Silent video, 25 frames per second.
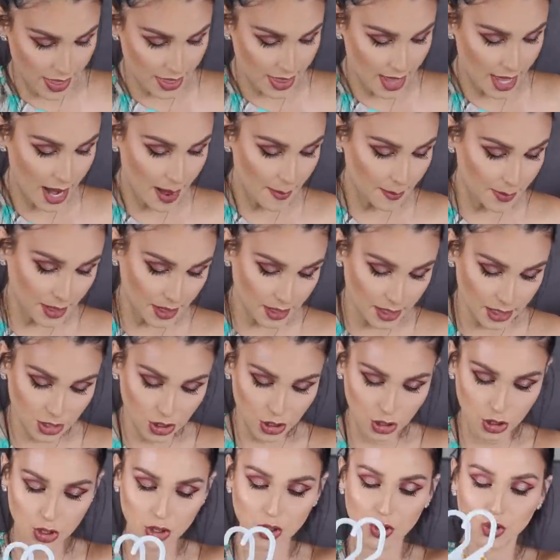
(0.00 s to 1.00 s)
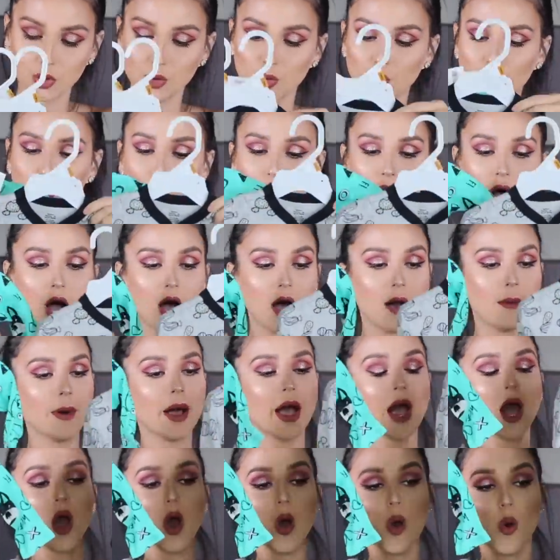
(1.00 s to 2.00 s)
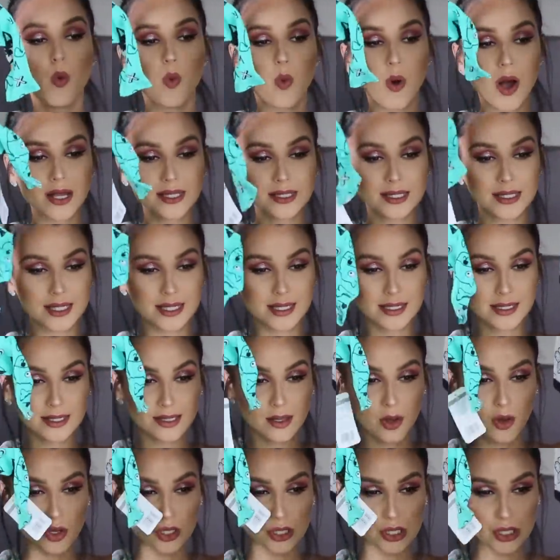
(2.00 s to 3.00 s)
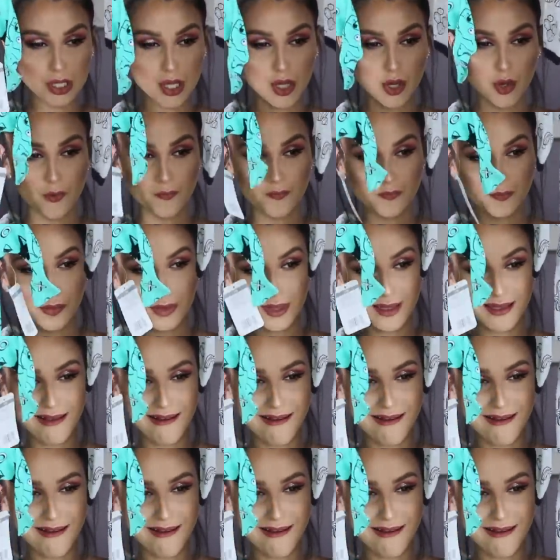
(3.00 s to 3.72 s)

and then I picked these two um, onesies also.